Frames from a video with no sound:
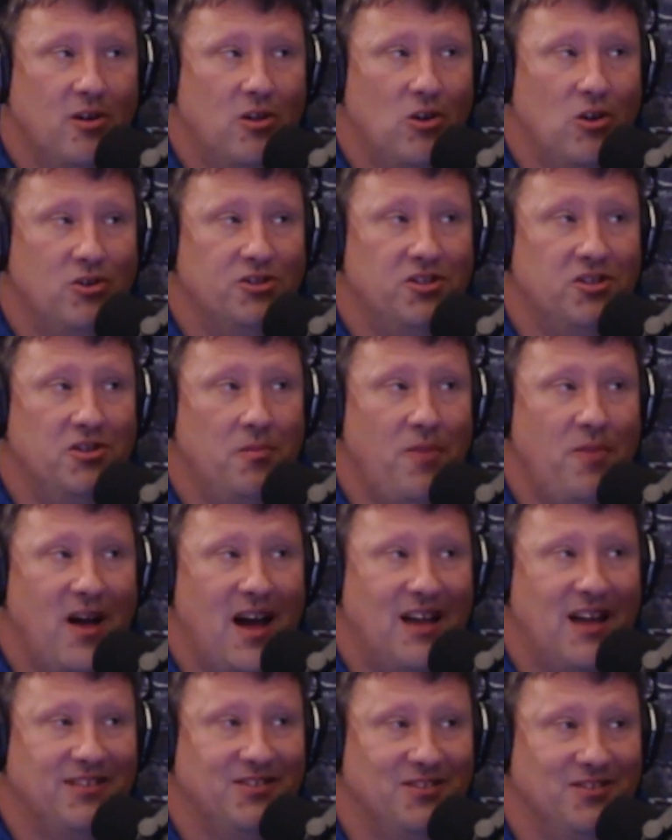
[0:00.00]
close in the
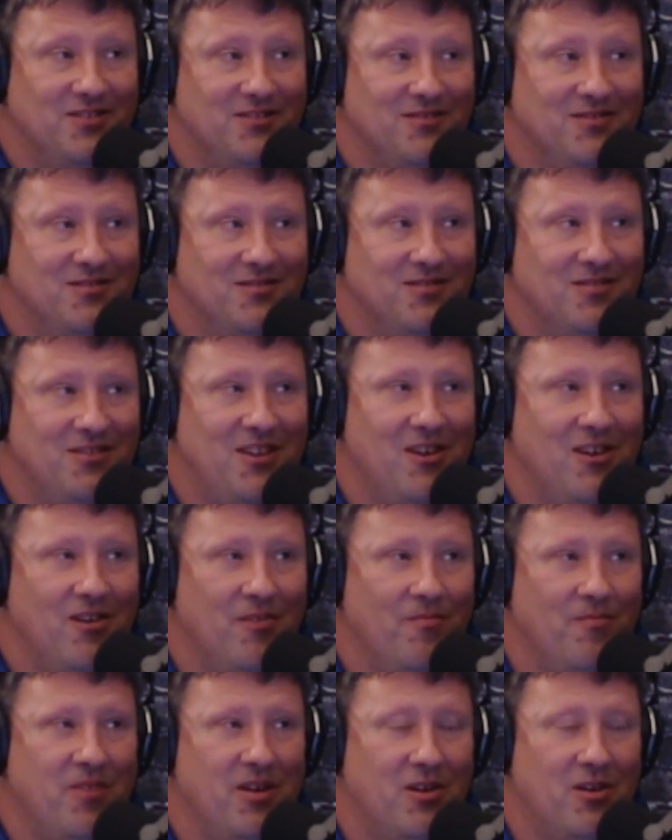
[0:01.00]
past.
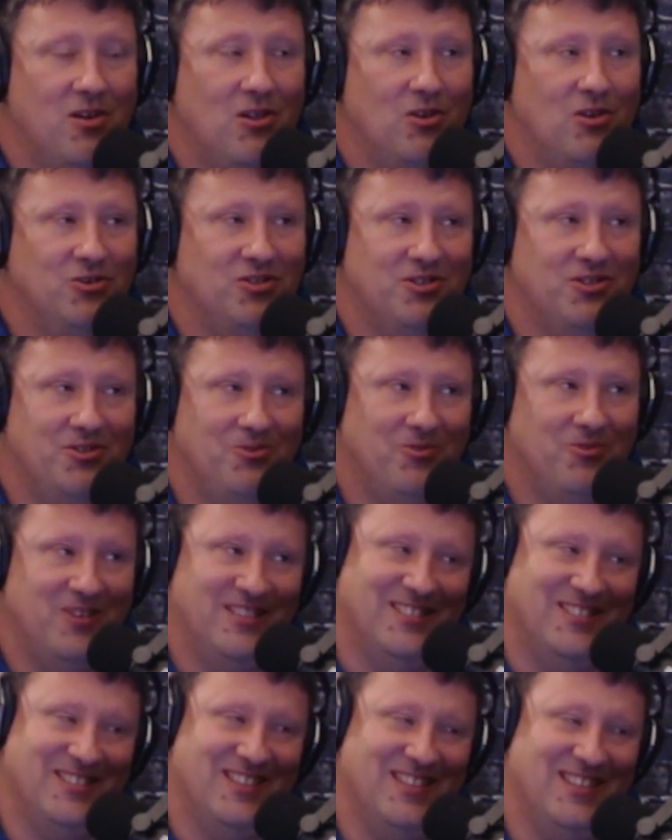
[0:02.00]
They've been close in the
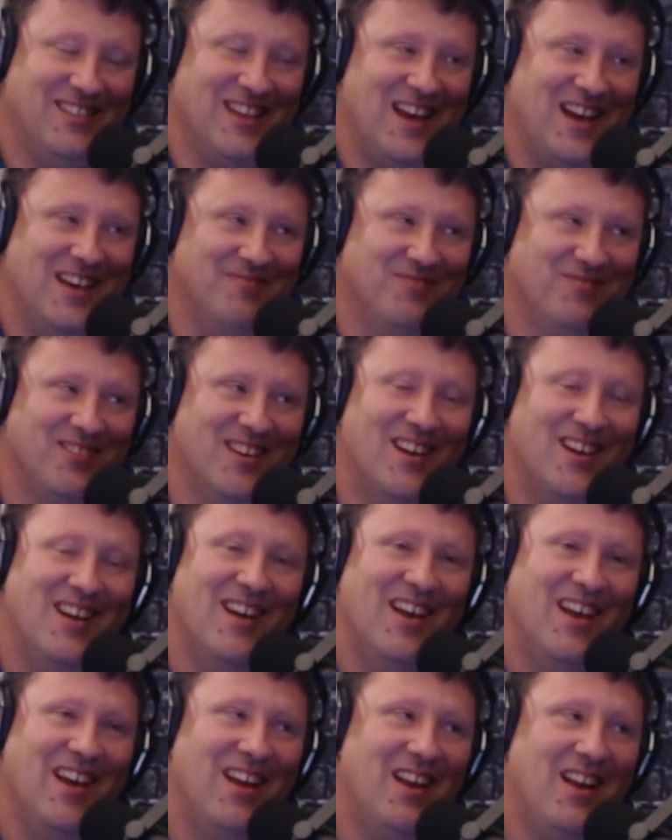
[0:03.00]
recent times,
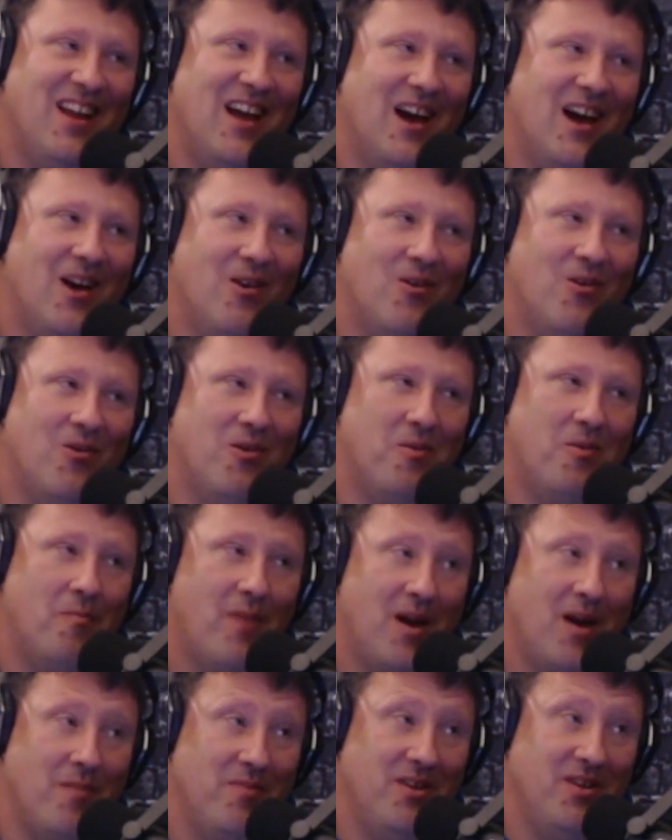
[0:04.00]
and now it
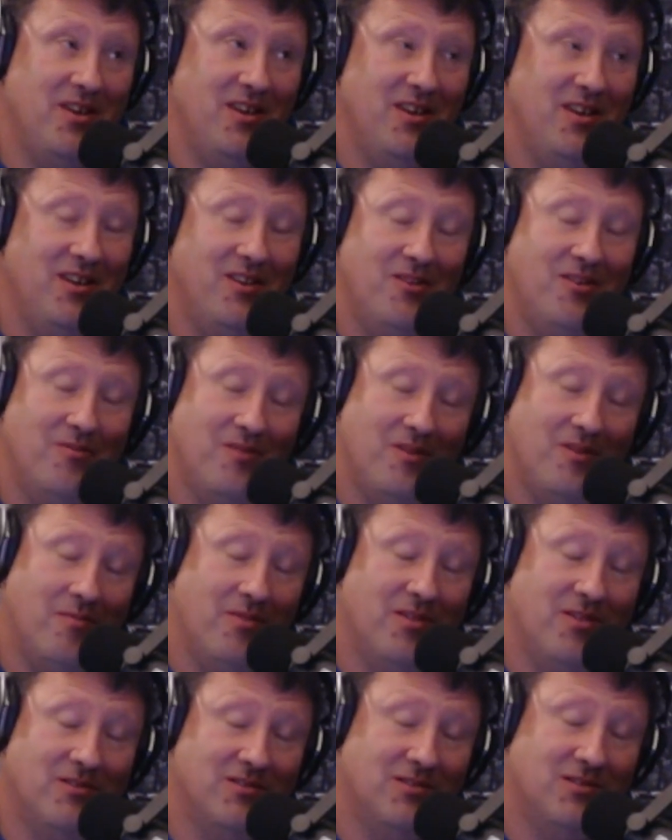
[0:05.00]
might be
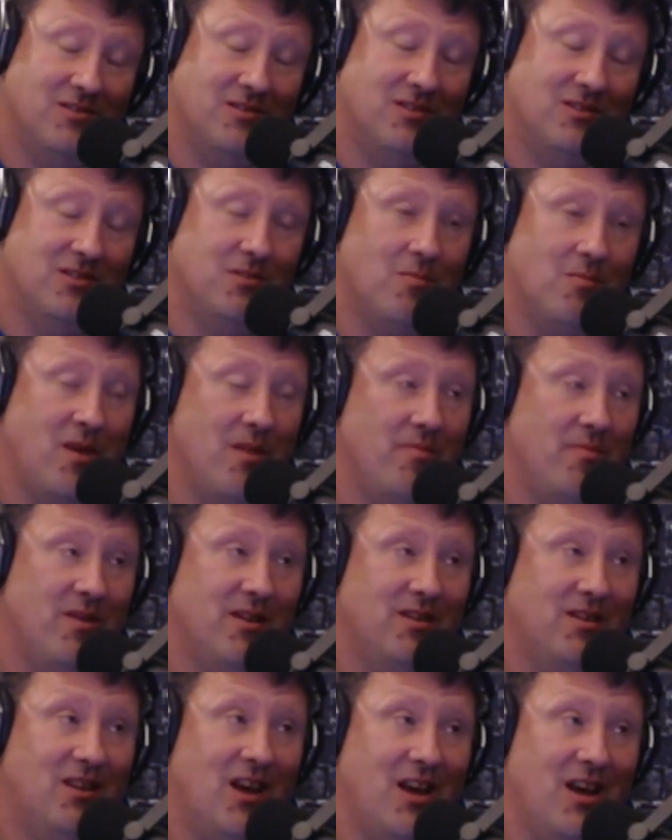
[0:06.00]
this might
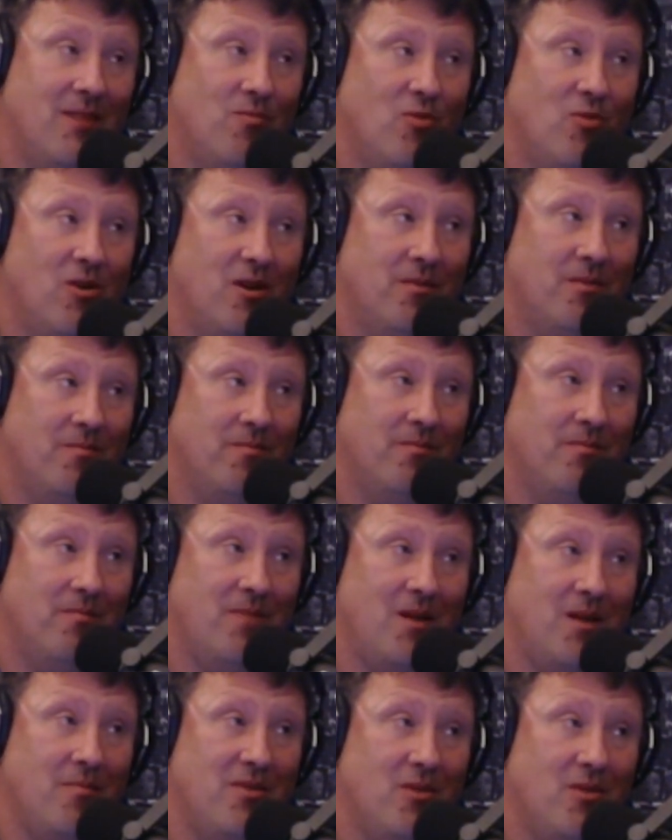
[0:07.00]
be a time where it
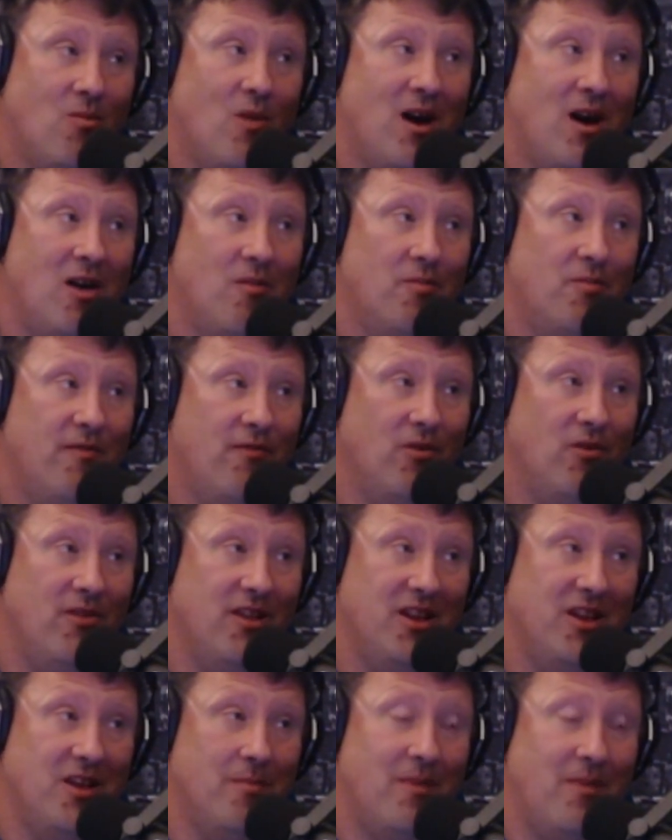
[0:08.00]
might be a while before
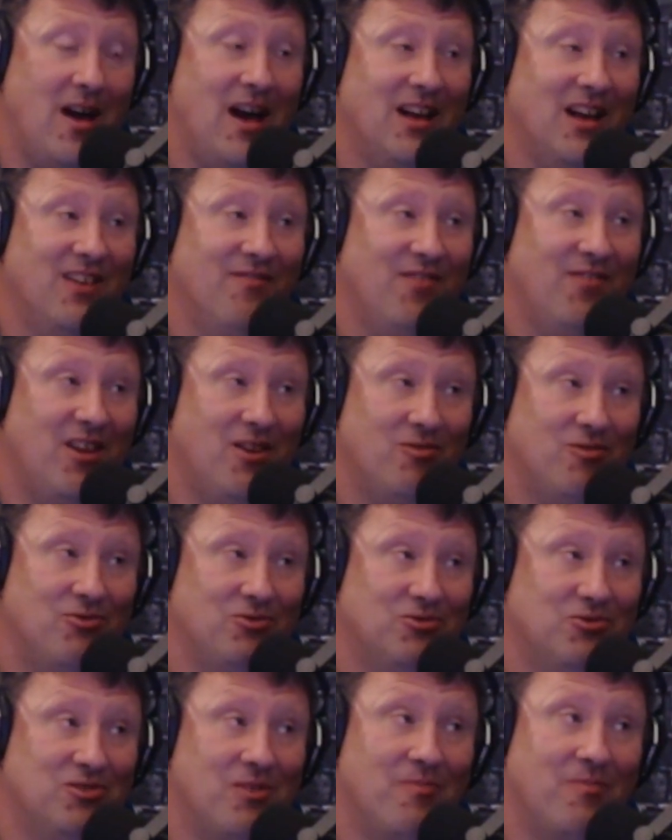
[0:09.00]
they get back if they don't
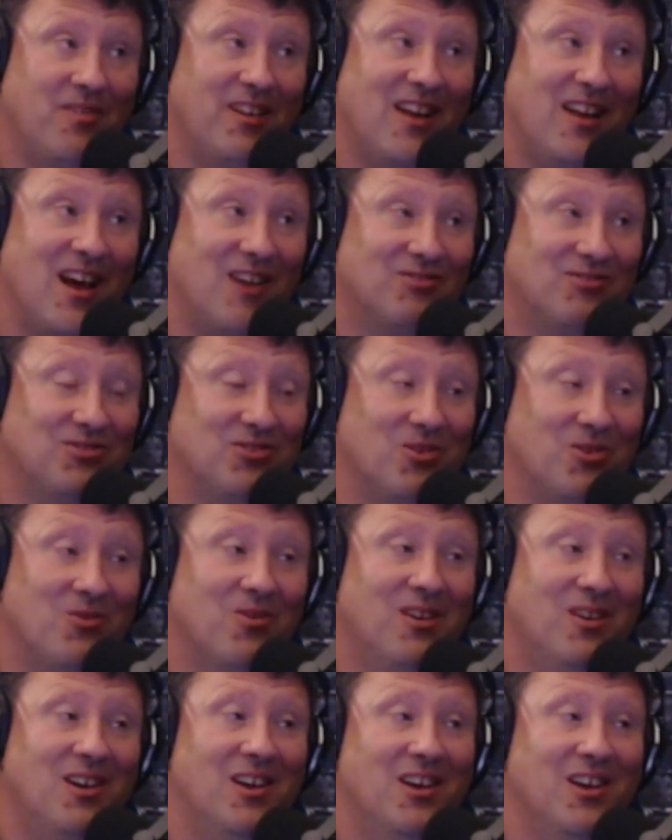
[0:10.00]
do something now.
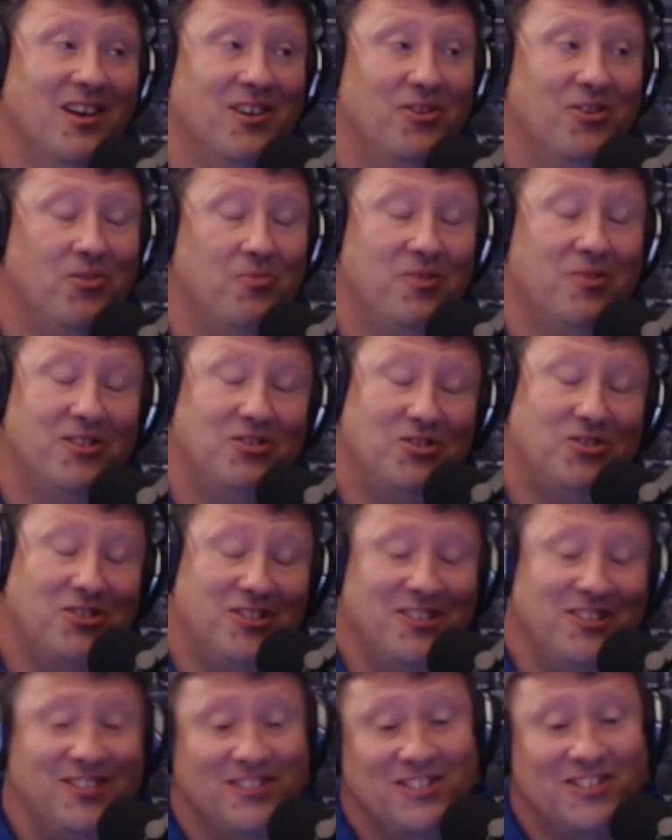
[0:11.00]
So it'll be
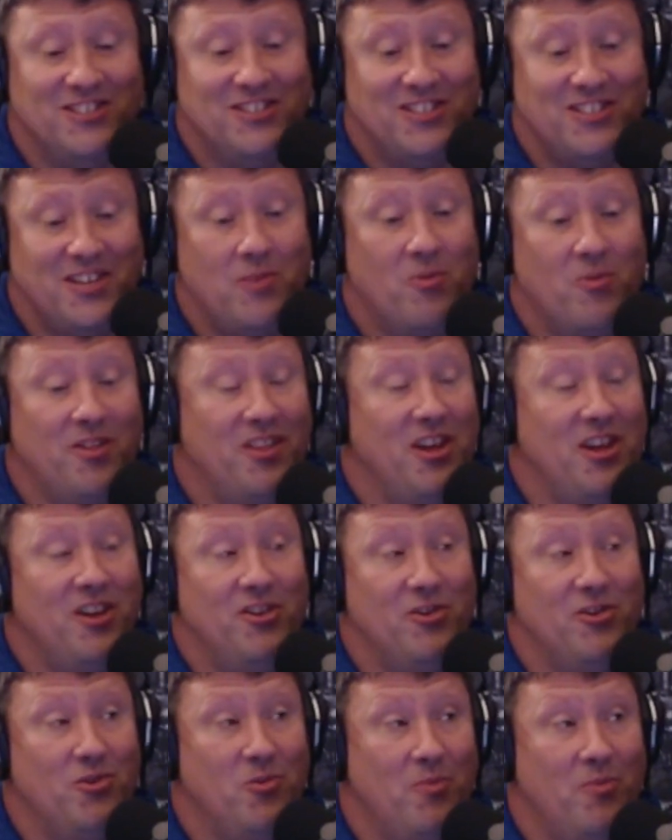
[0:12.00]
interesting to see what they
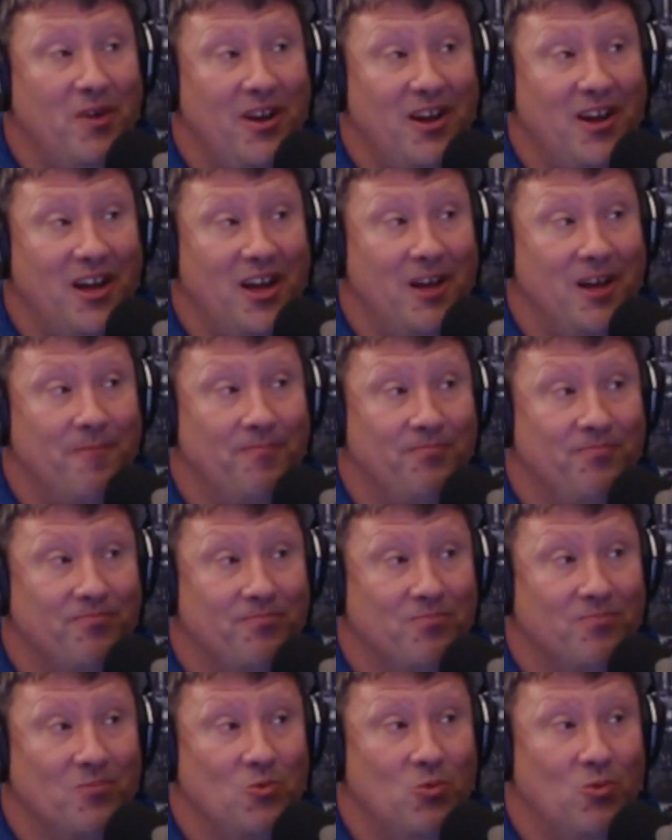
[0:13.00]
do, but
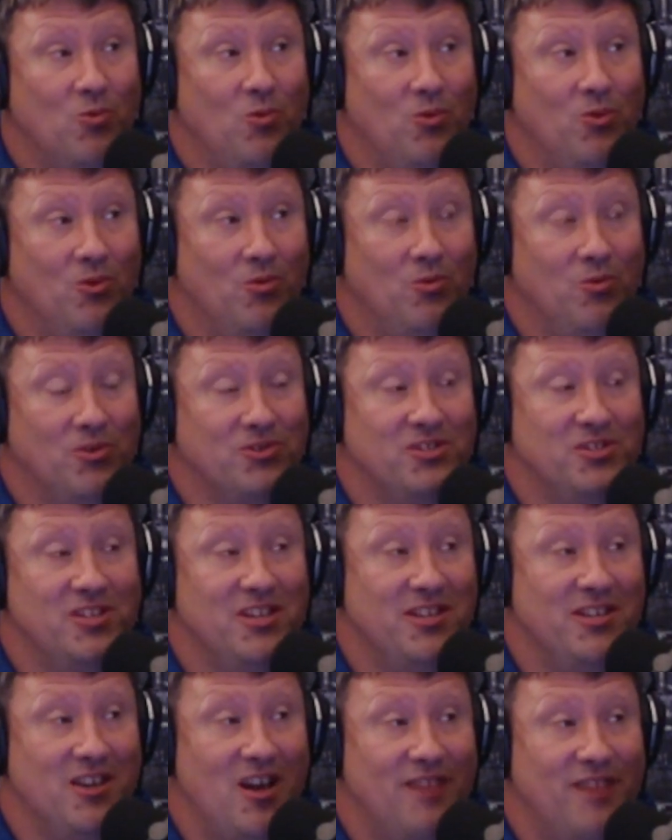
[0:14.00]
we'll
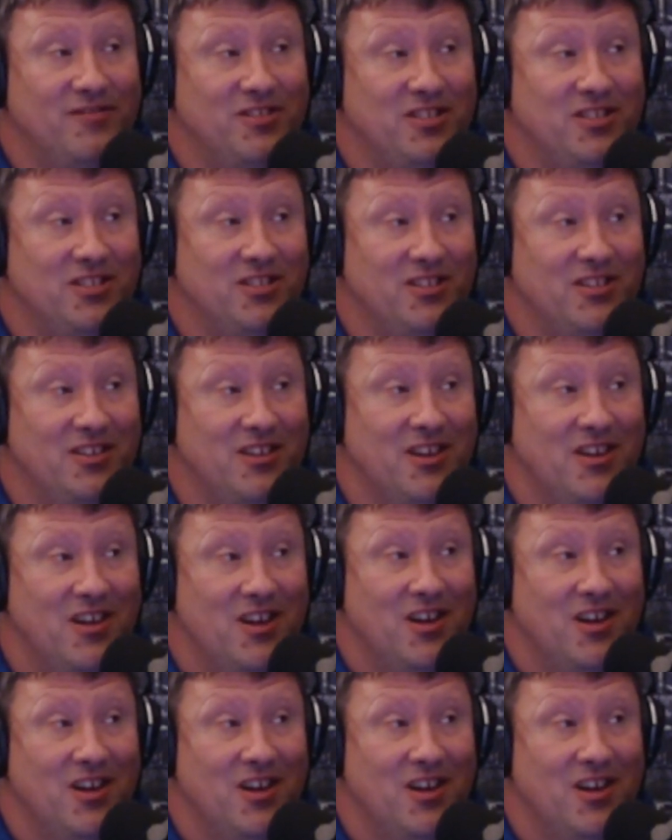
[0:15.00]
see in the offseason.